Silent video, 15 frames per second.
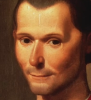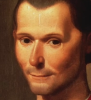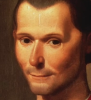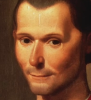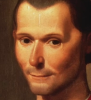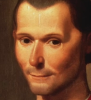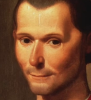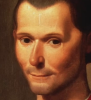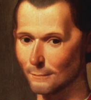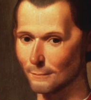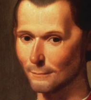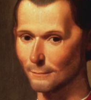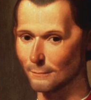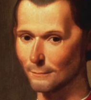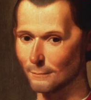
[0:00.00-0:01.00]

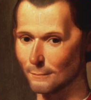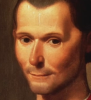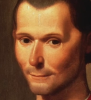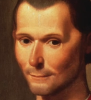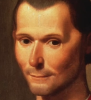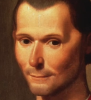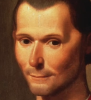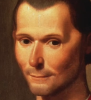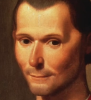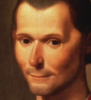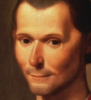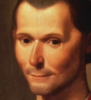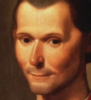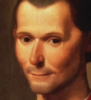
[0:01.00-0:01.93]
[no speech]